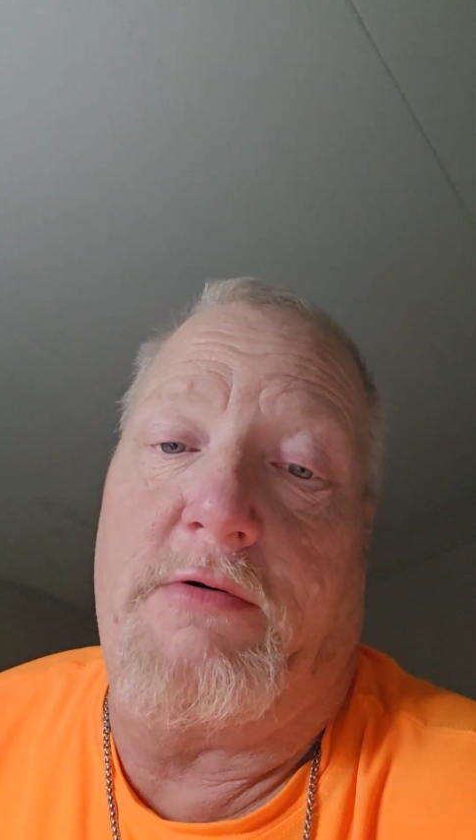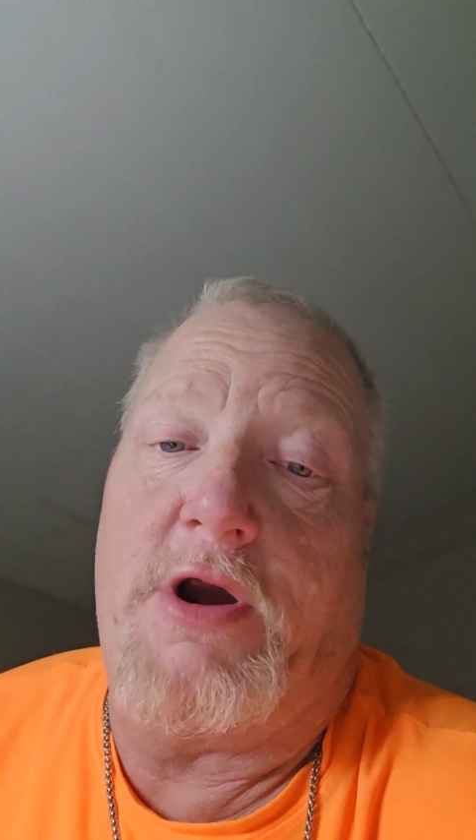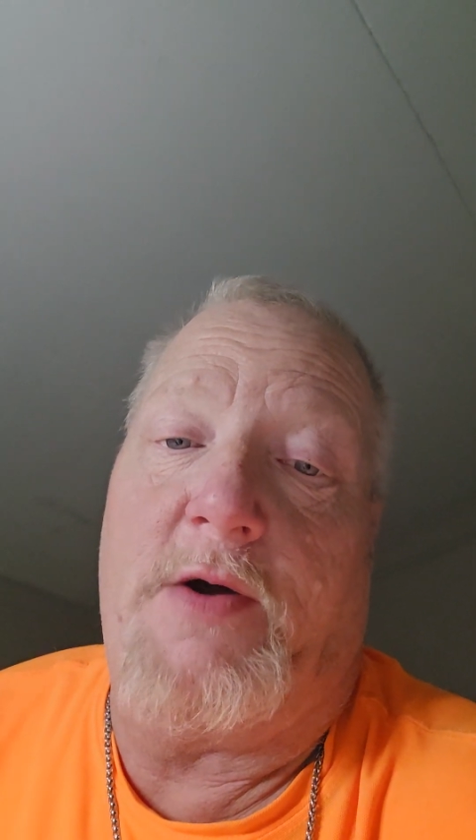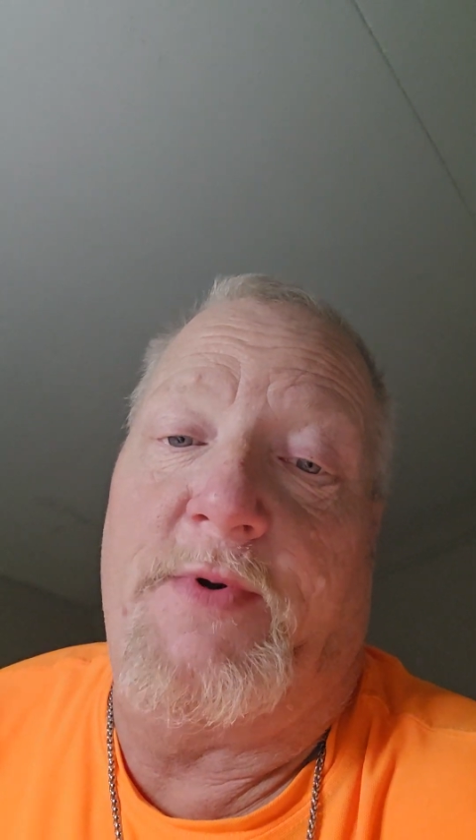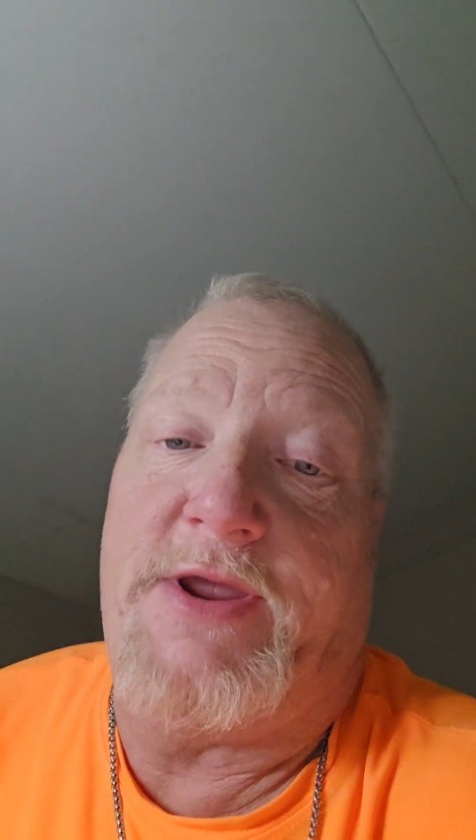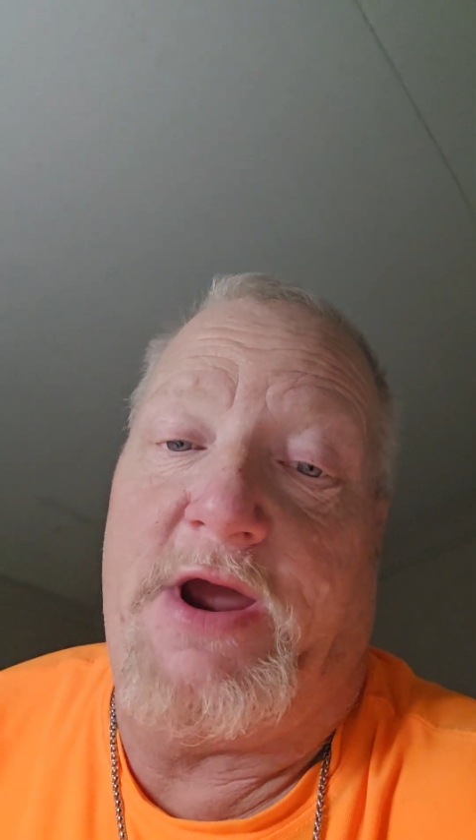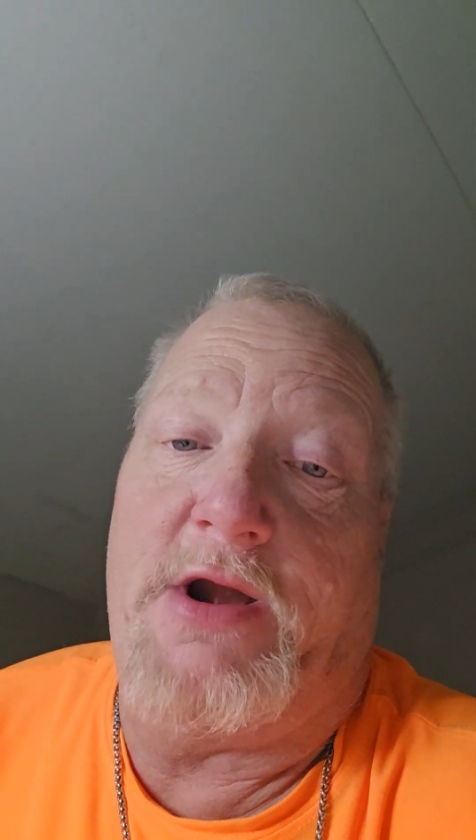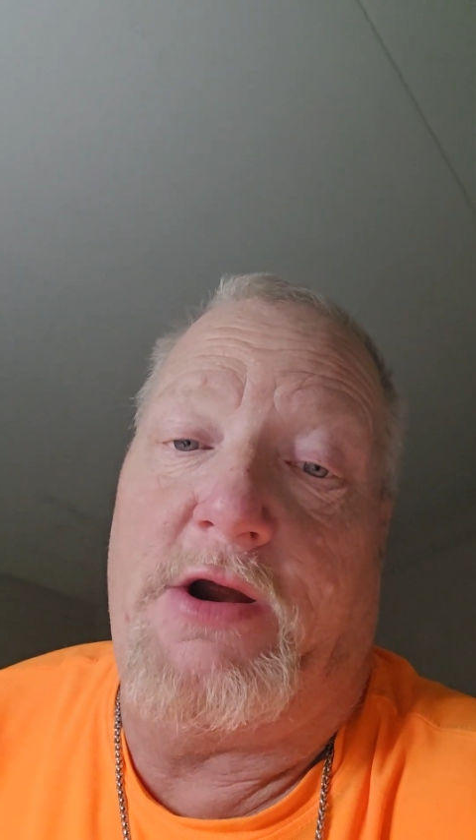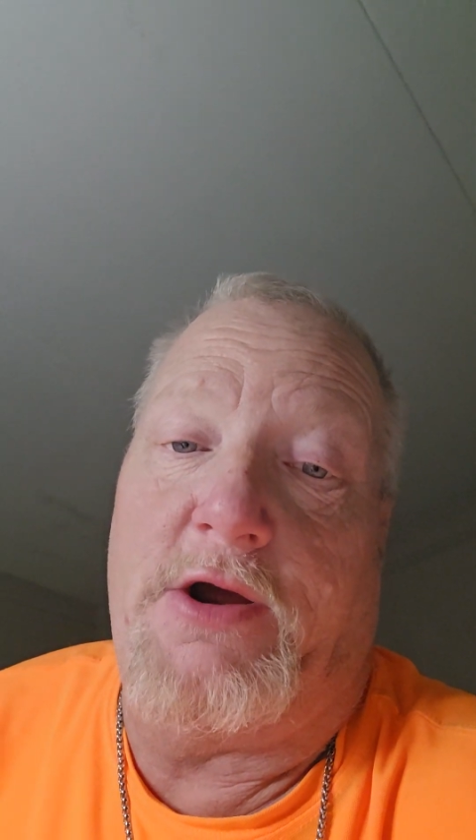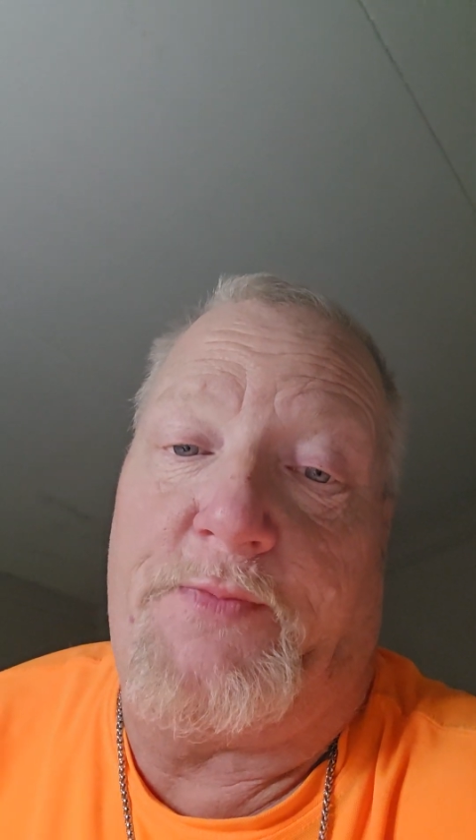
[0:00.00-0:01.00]
Robin
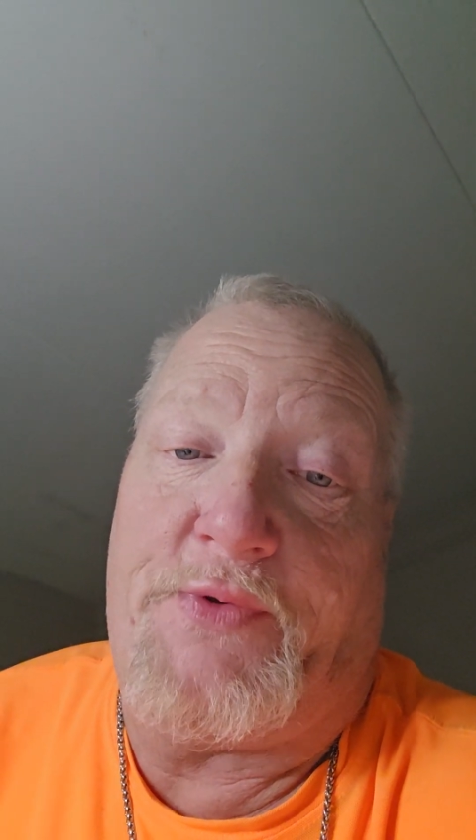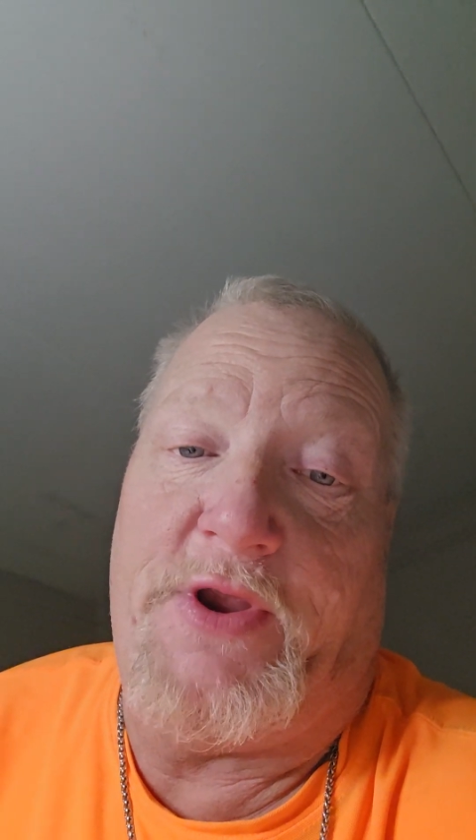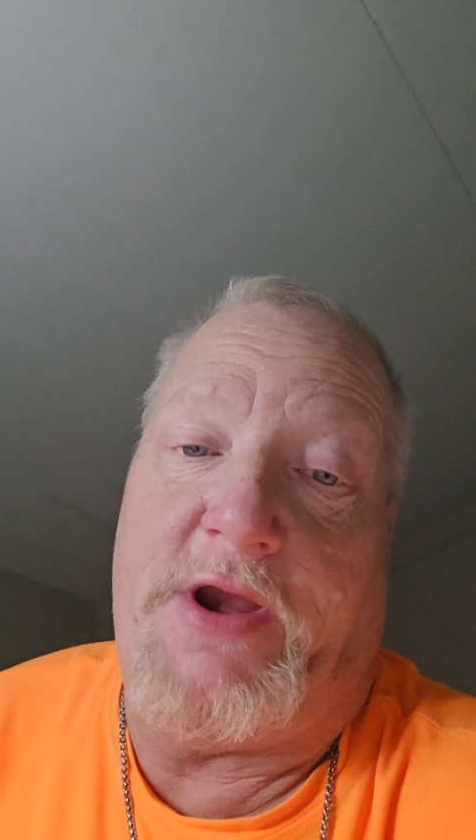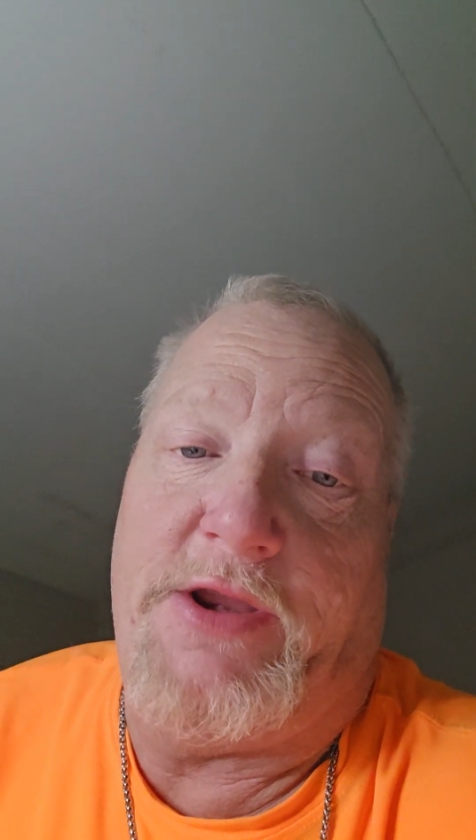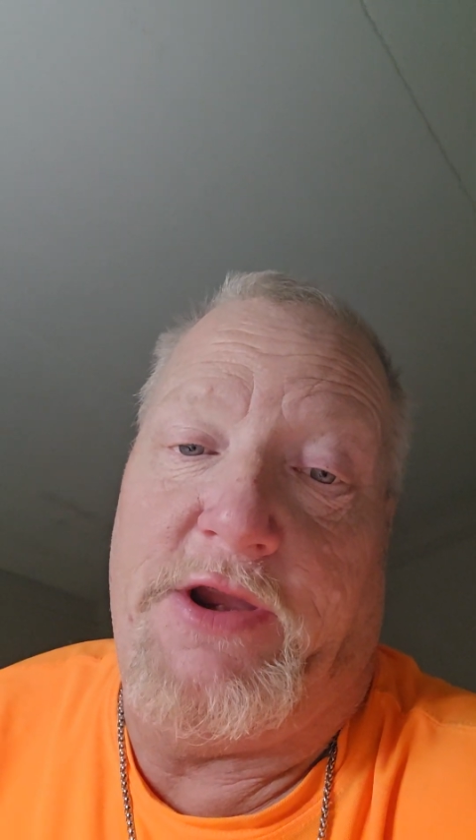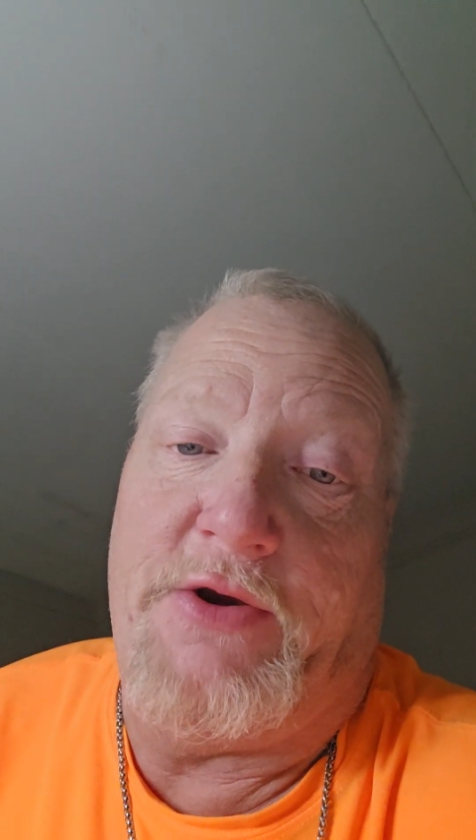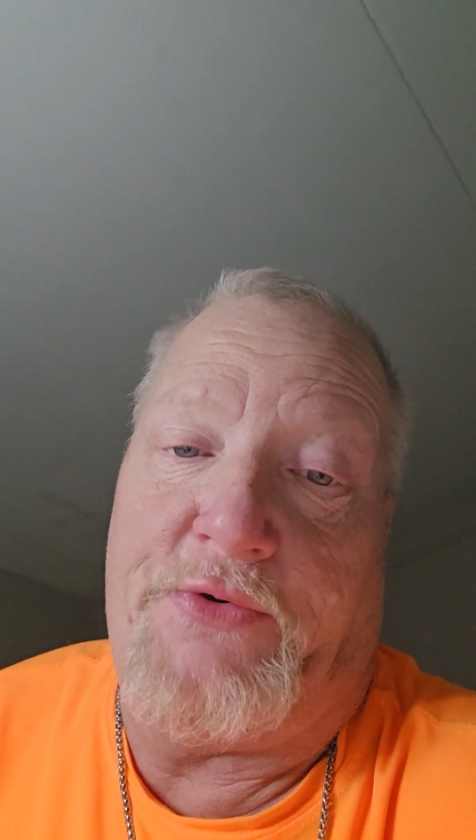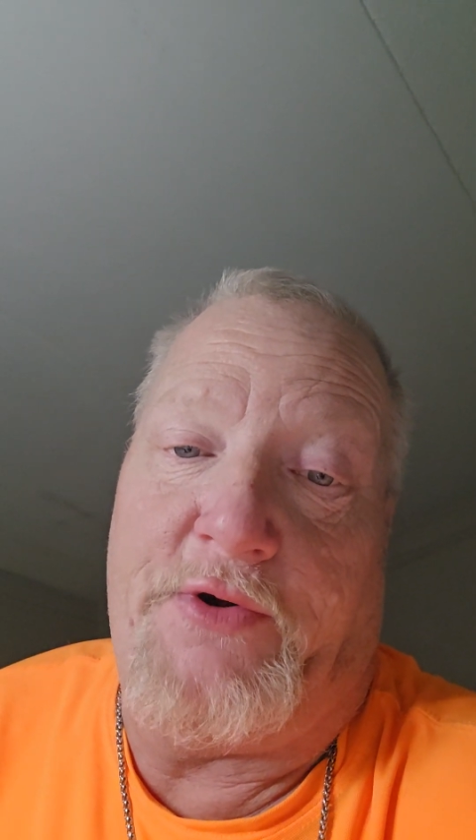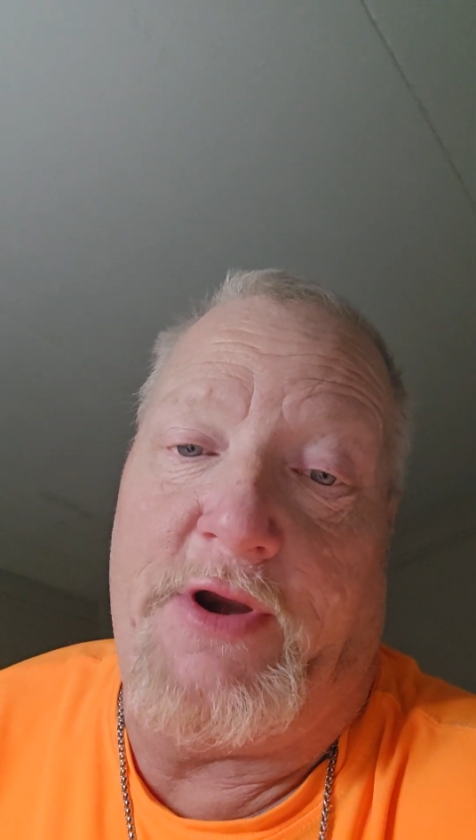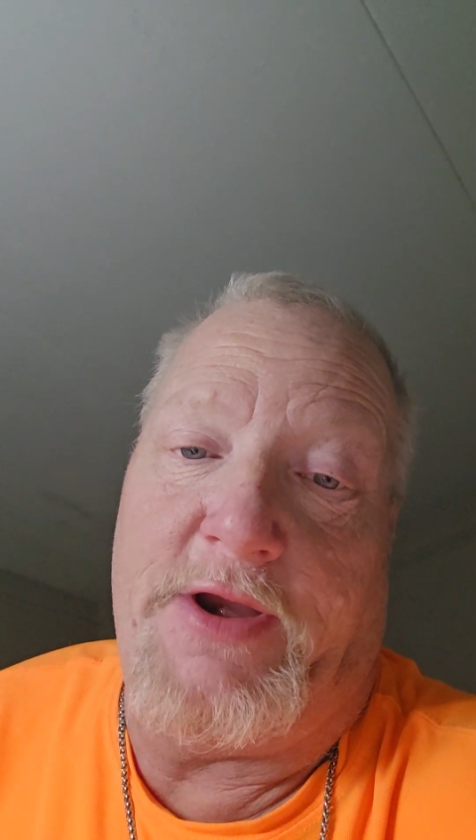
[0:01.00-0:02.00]
kind of upset
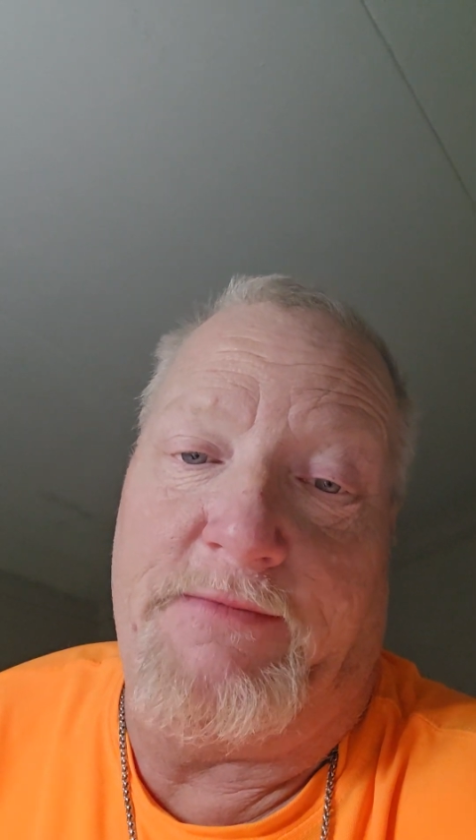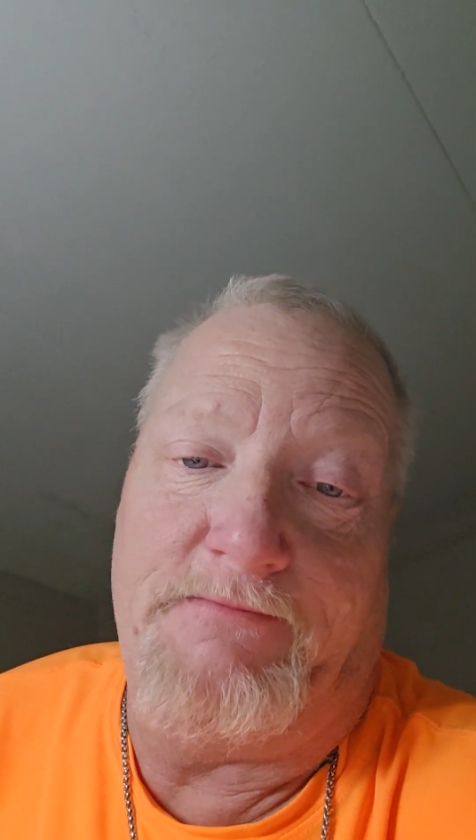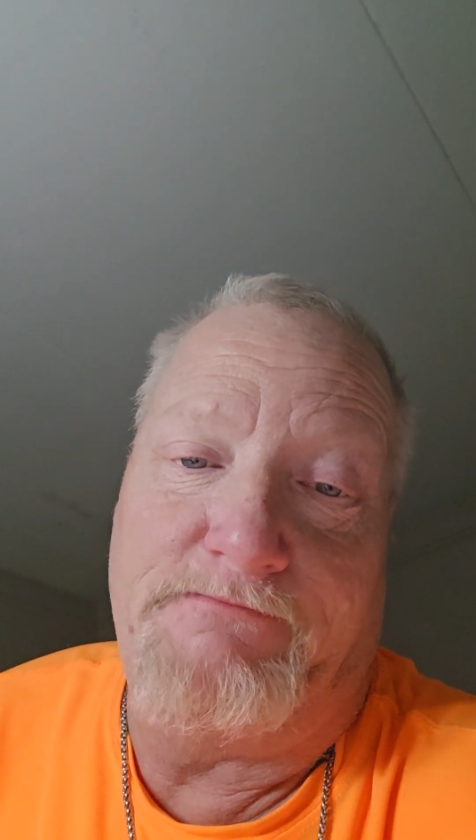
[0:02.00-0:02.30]
yesterday.